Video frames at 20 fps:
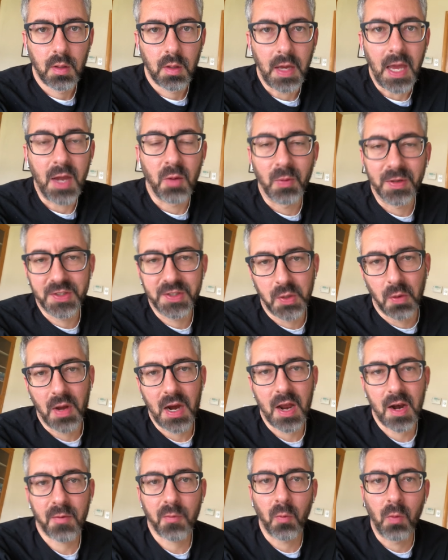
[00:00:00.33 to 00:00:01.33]
Hey, what's going
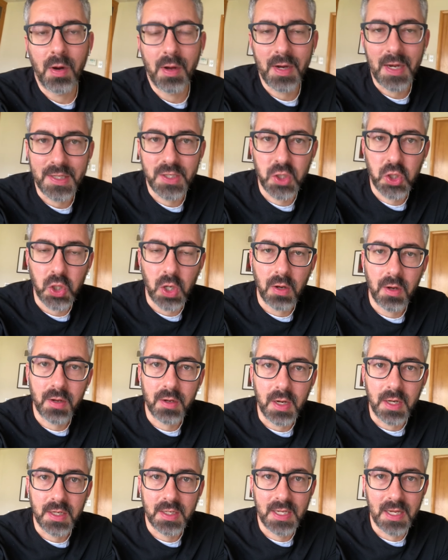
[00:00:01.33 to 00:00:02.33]
on everyone? It's
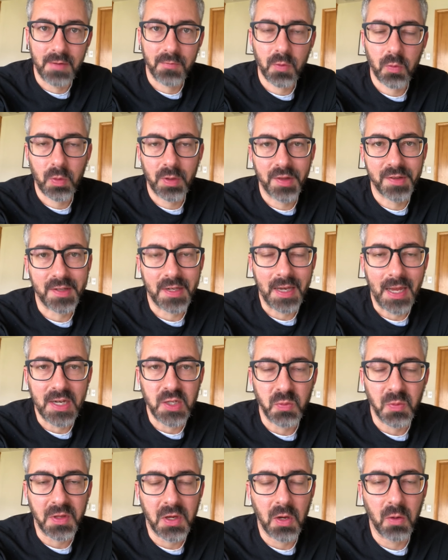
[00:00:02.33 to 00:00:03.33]
Sean, Denver real estate
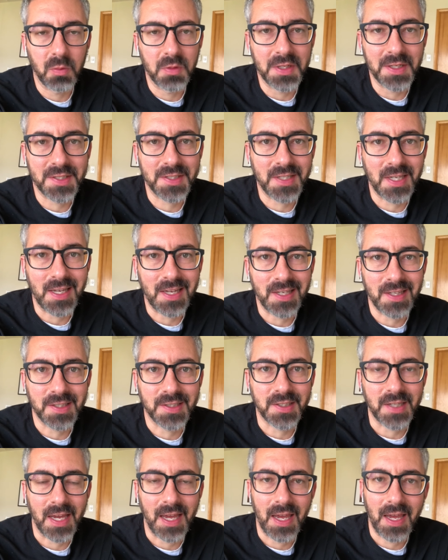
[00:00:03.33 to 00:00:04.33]
agent with Code
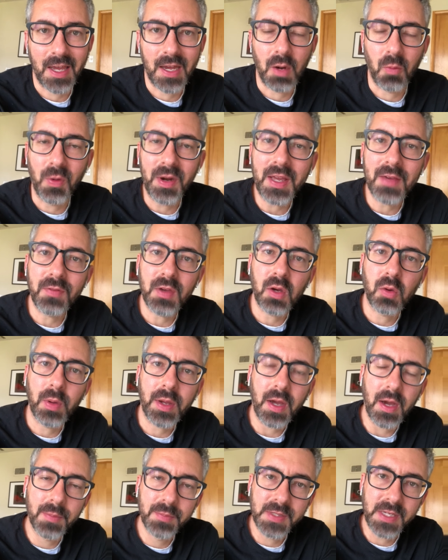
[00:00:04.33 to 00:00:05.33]
Listings, and I want to give you a
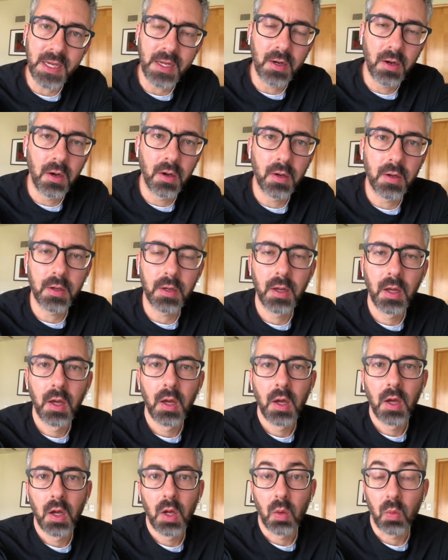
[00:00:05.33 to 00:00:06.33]
quick update on
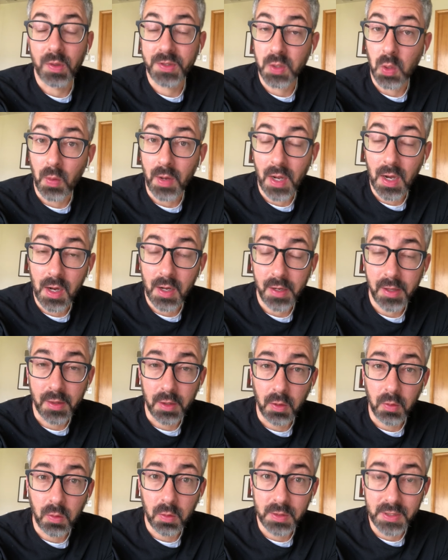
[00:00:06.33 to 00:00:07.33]
what's going on in the
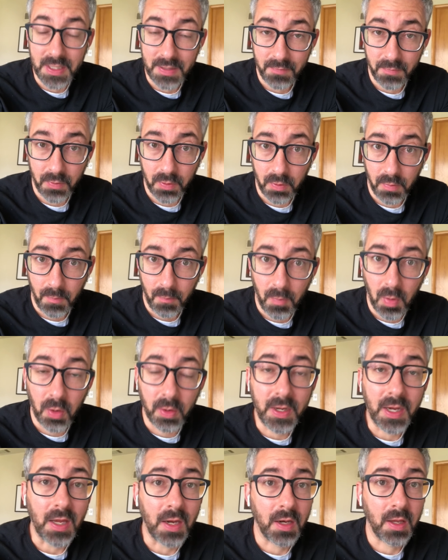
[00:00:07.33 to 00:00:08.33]
local Denver
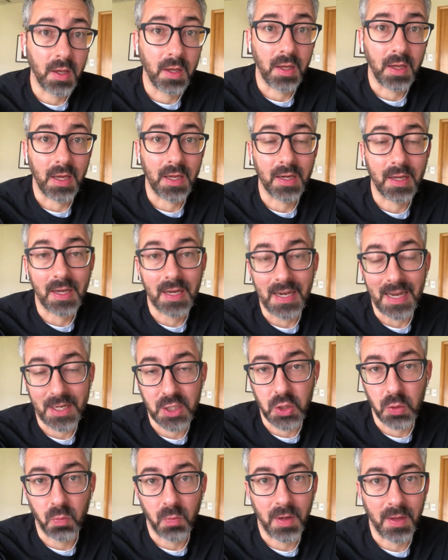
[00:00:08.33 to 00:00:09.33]
market in
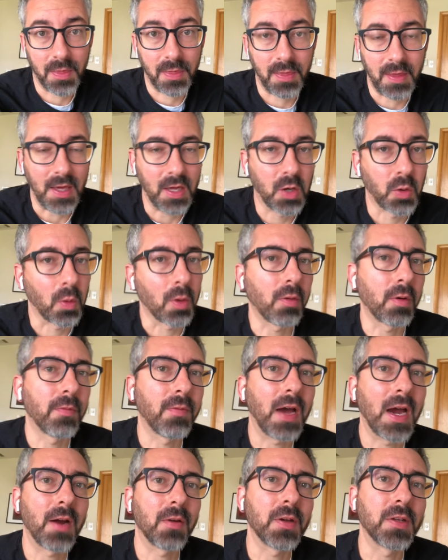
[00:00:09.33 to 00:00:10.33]
connection with the
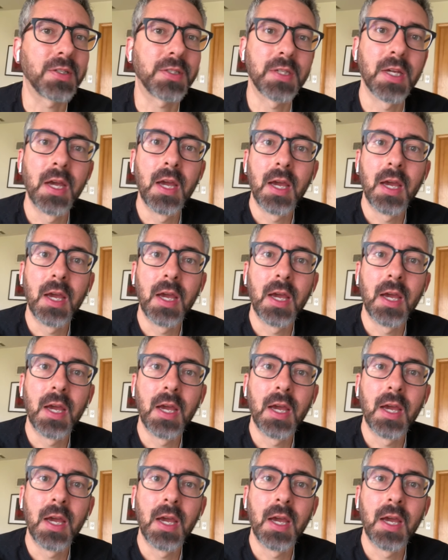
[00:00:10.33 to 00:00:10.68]
coronavirus.